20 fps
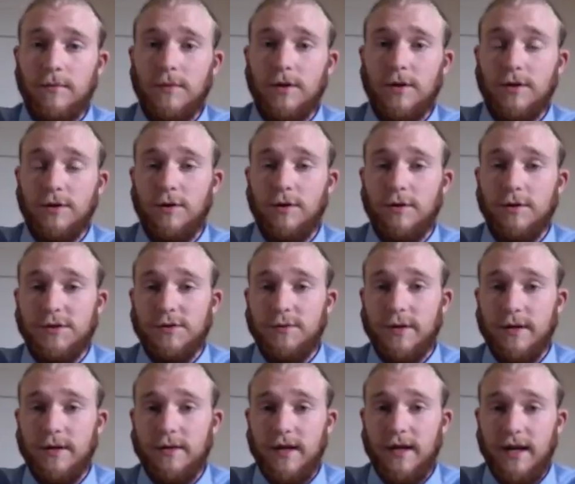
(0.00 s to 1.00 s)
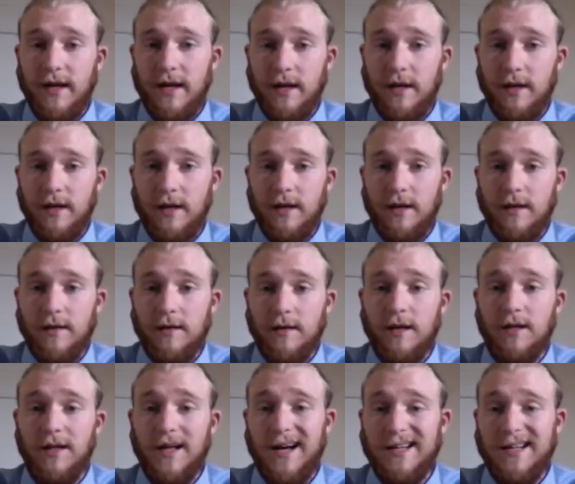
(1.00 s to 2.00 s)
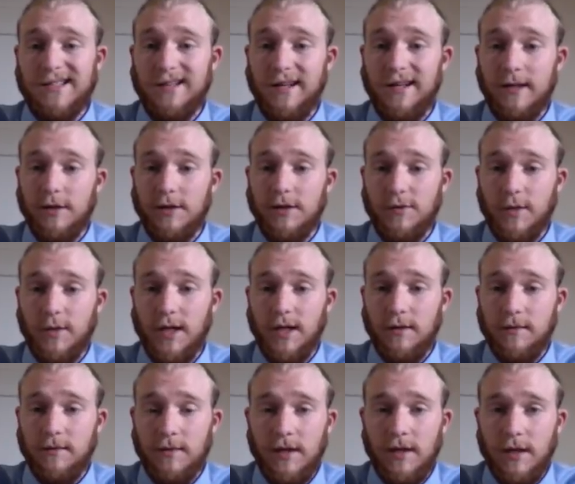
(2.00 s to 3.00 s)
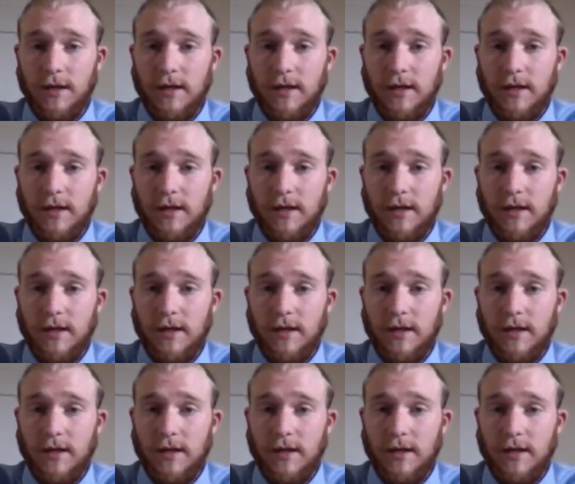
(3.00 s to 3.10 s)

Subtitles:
concordance with a glass layer as well.